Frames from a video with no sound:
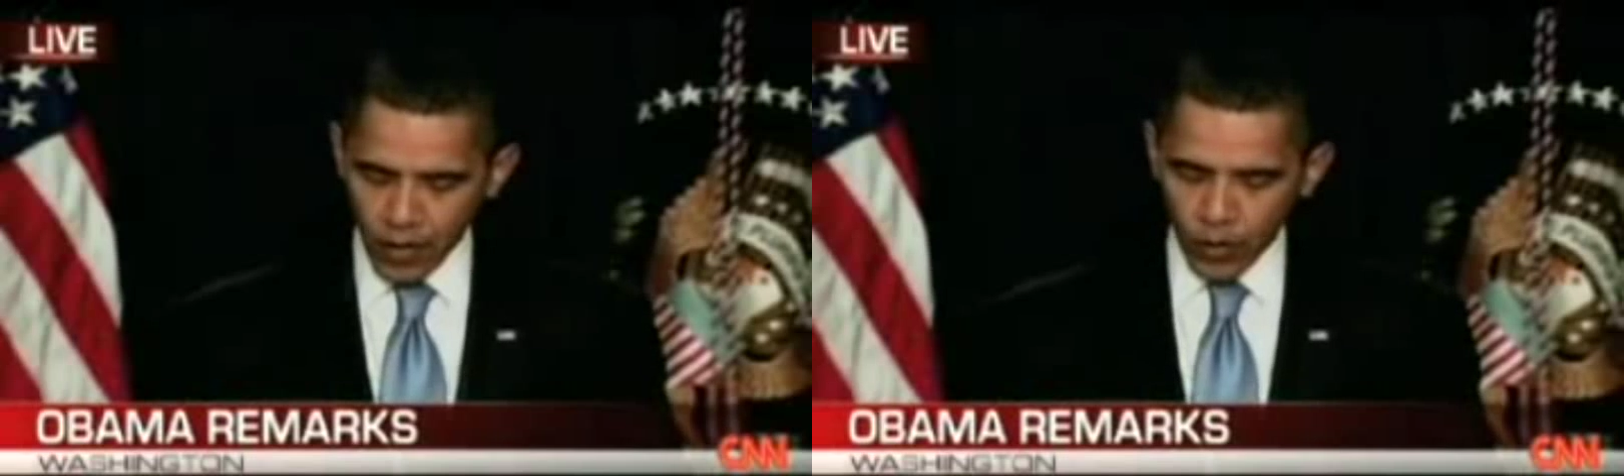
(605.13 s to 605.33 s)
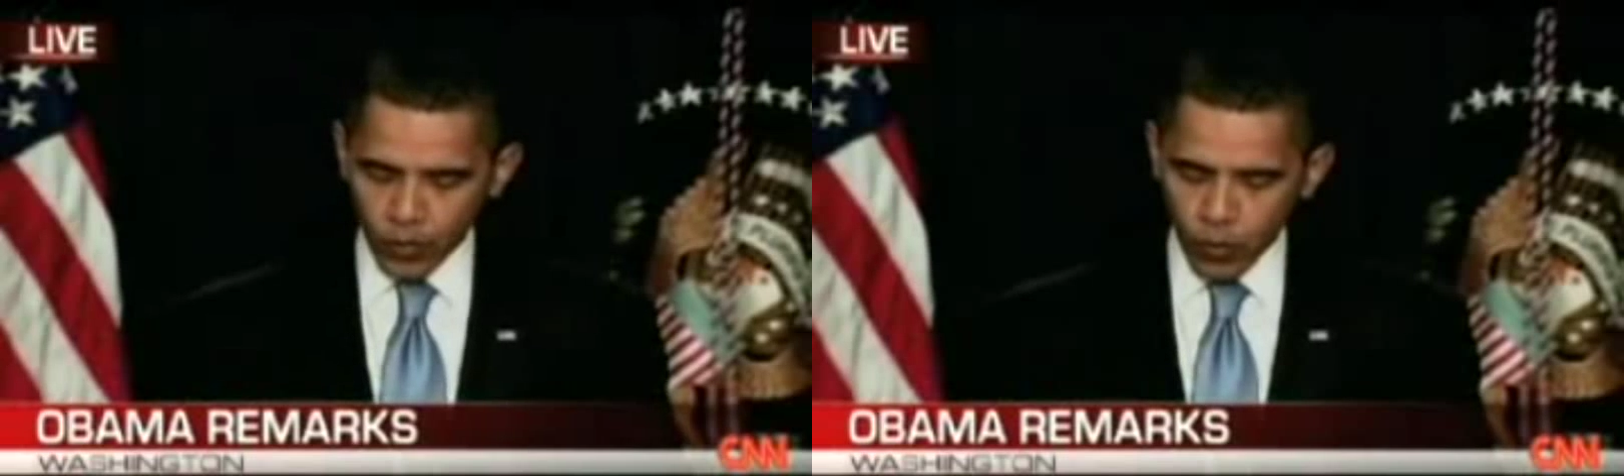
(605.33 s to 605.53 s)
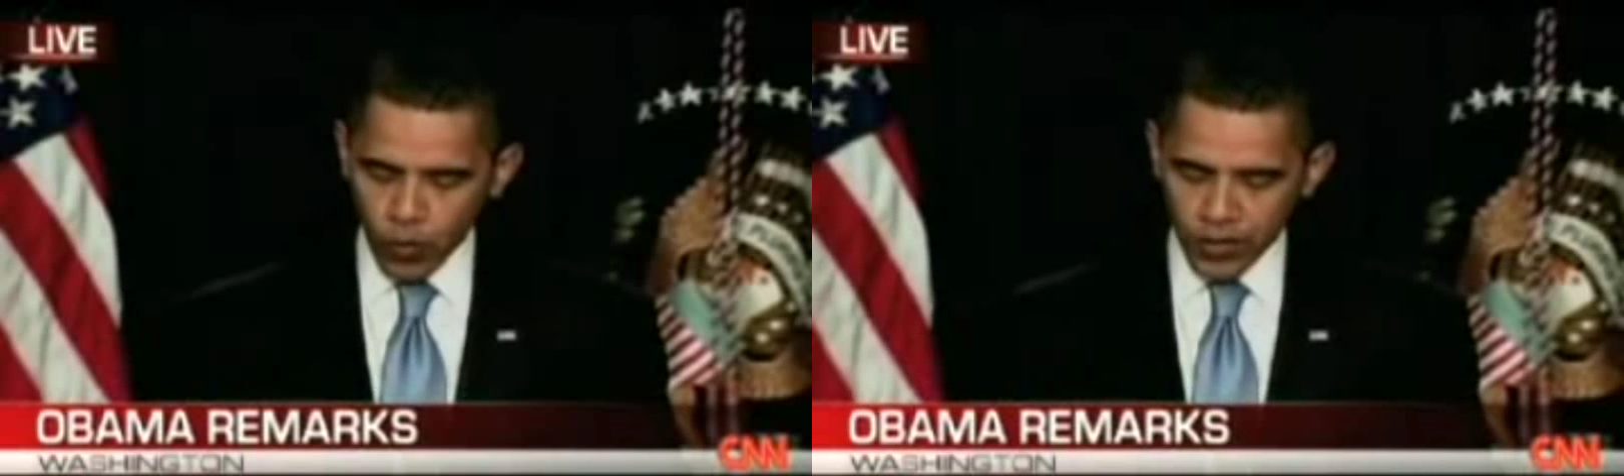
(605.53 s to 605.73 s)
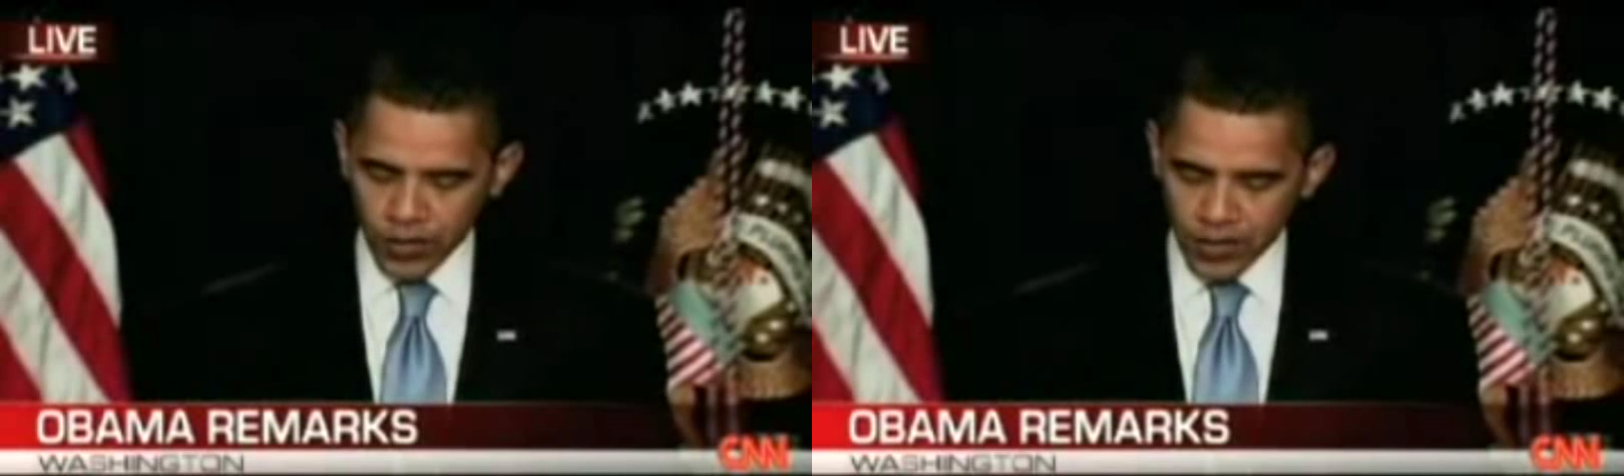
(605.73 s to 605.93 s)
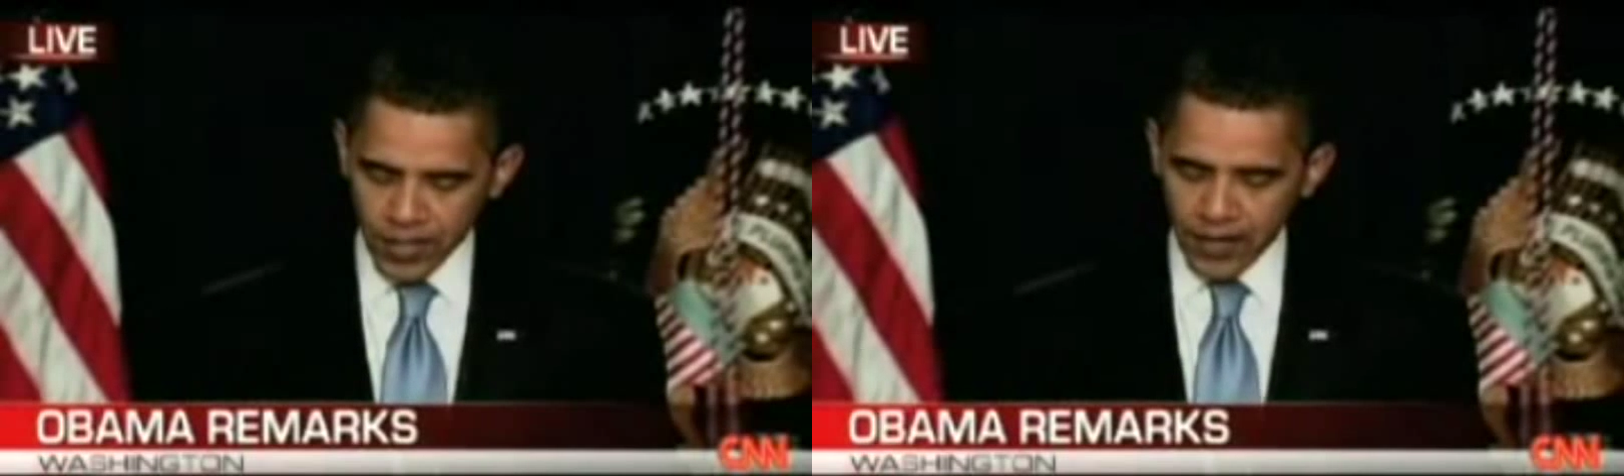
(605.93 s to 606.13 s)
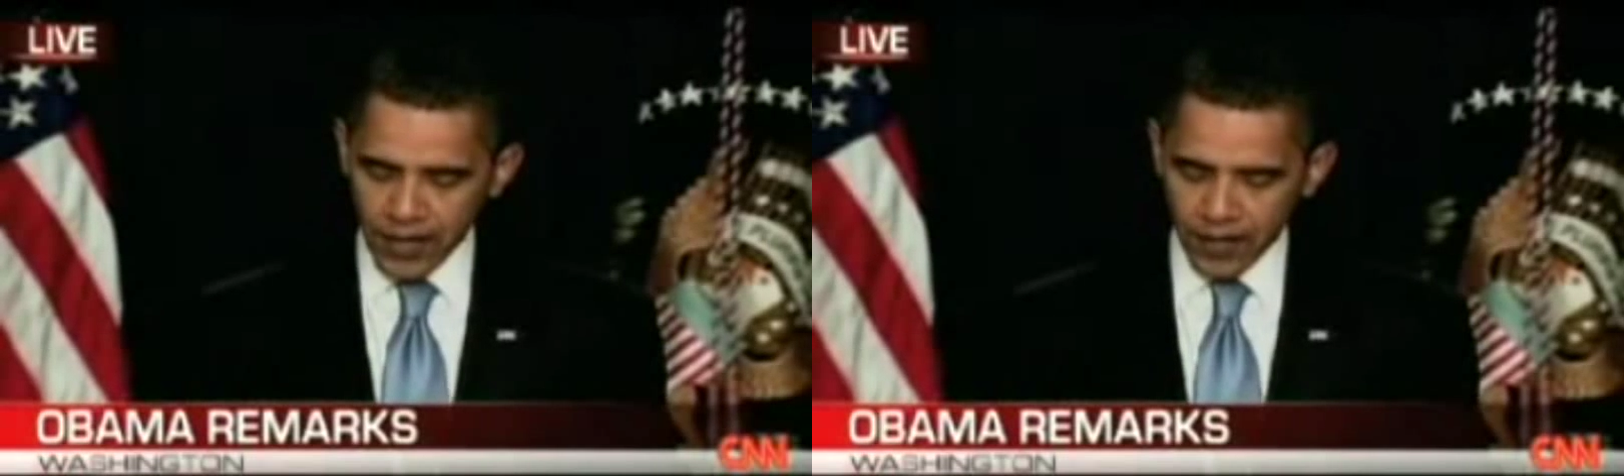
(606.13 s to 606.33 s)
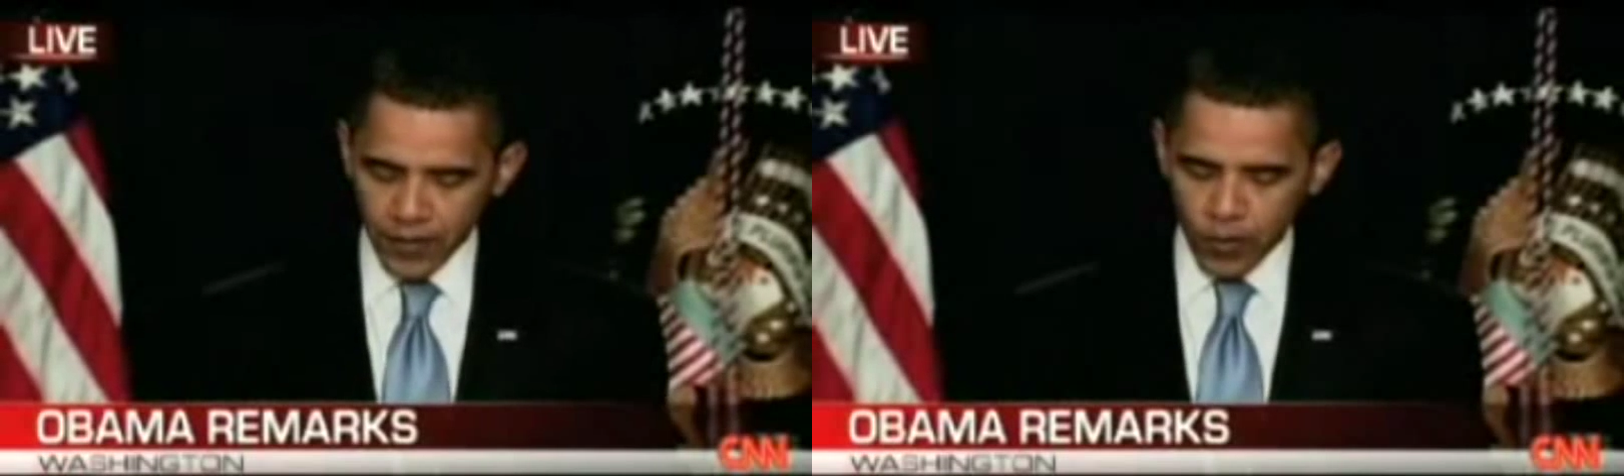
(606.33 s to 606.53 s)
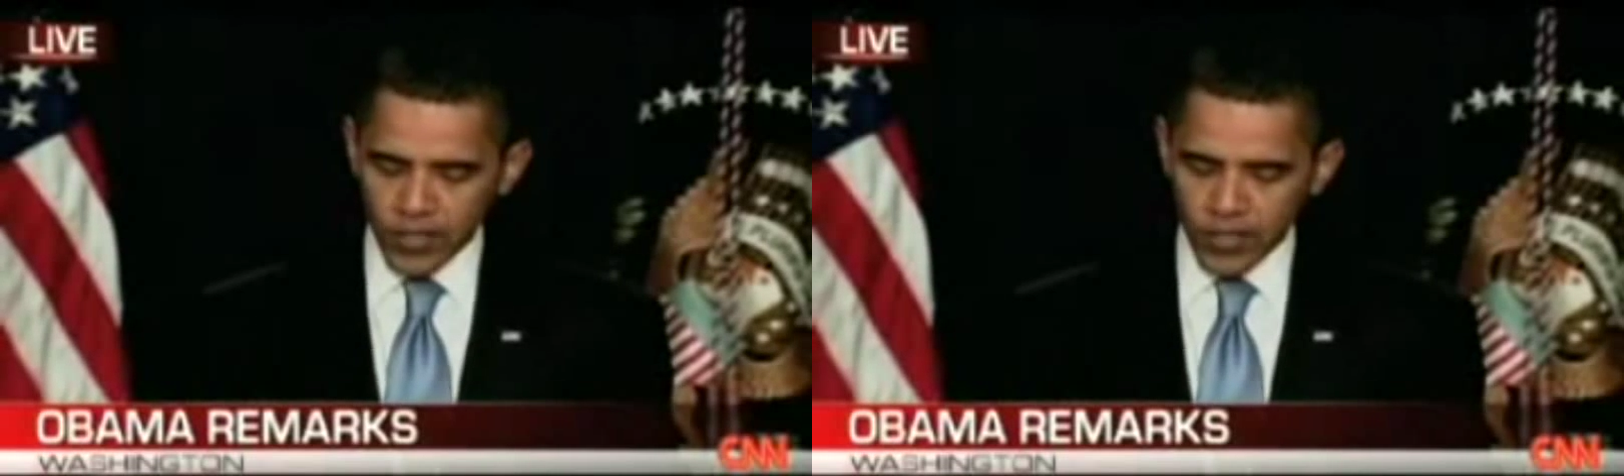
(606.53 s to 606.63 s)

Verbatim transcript: The old rules said that if